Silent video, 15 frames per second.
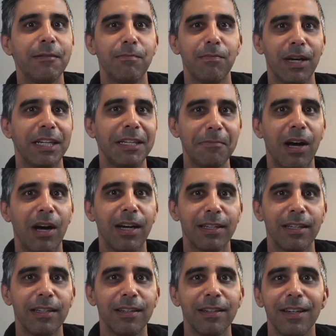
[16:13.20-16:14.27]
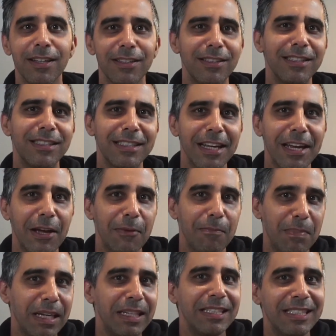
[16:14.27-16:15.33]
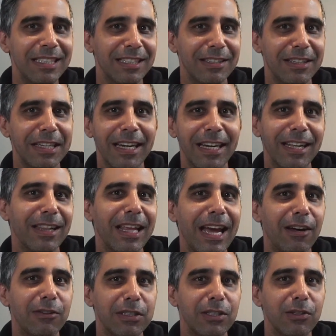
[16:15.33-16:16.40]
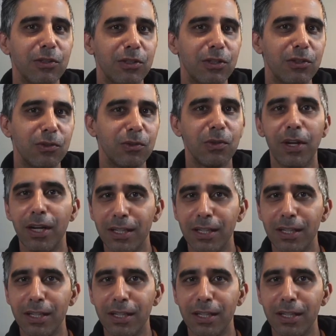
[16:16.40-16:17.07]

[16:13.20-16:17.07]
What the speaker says: money market. This basically allows you to